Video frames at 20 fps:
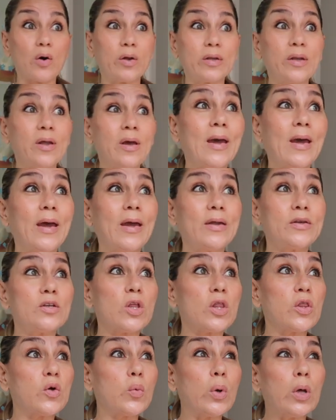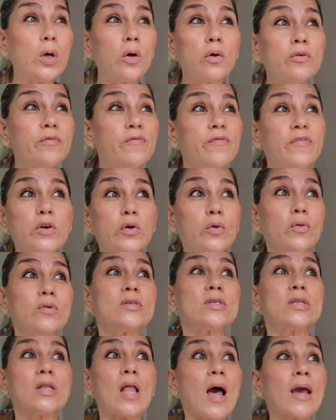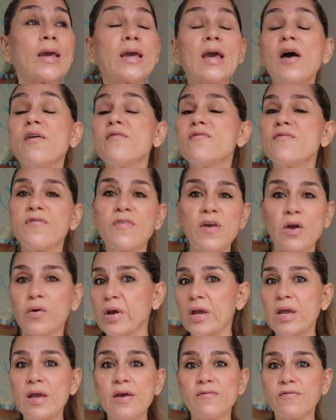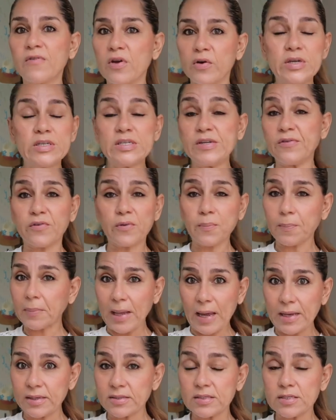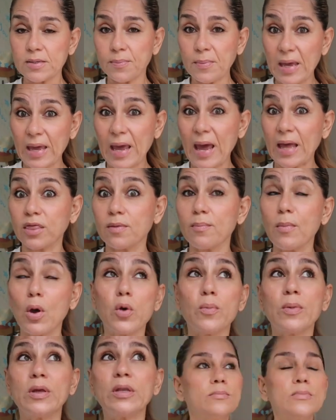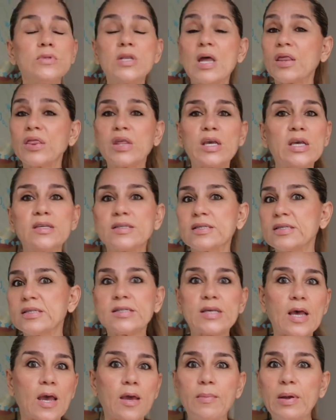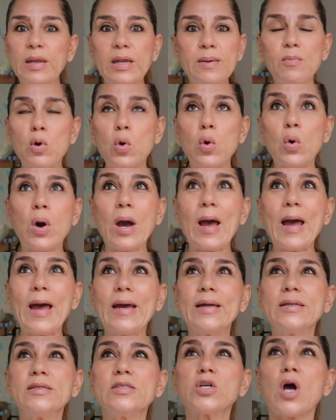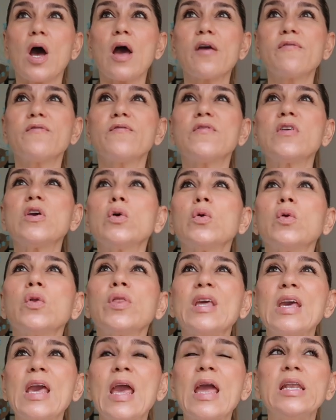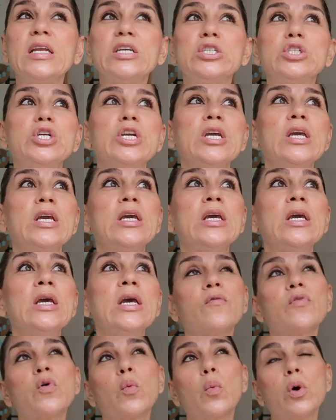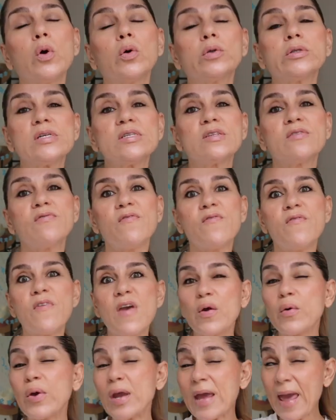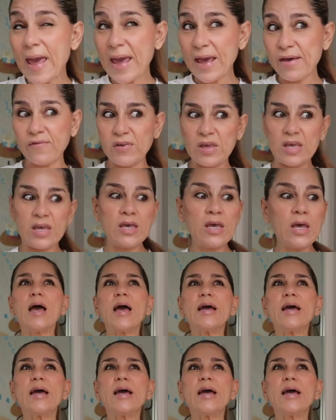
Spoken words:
on. And the world feels like a very, very different place to me at the moment. Nothing is the same anymore, and I feel the energy of the world is very heavy,